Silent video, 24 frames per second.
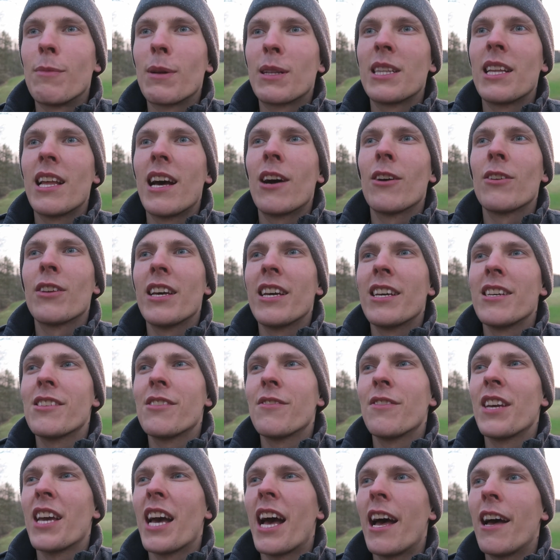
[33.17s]
But nowadays
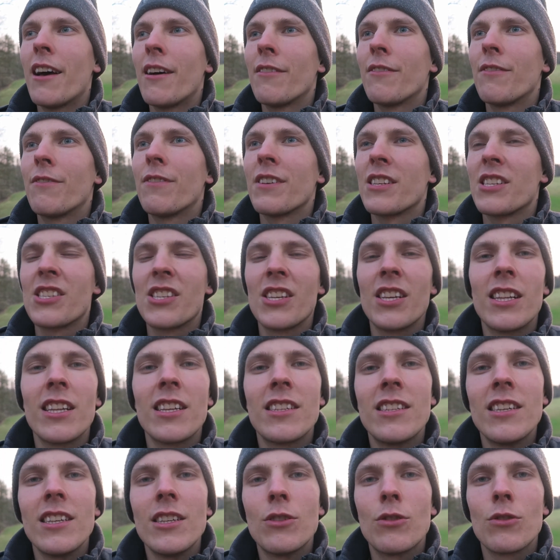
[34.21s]
we have
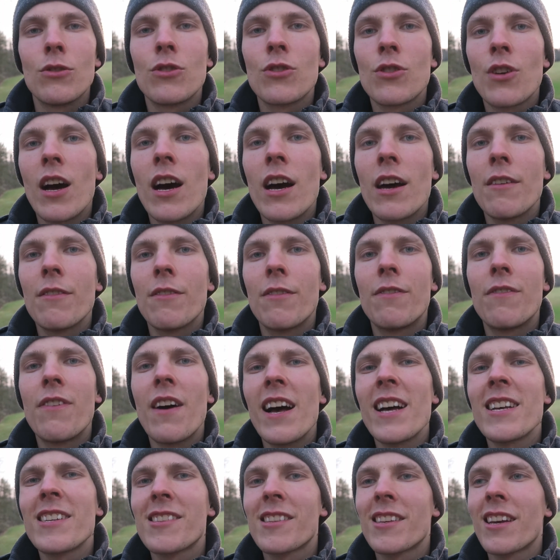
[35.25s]
facility to drive
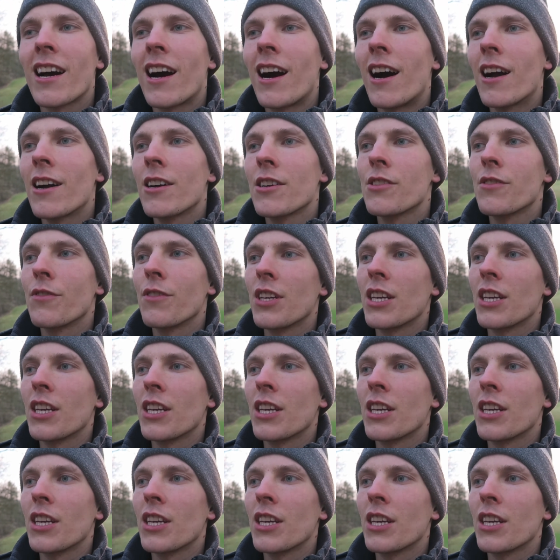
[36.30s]
fast cars,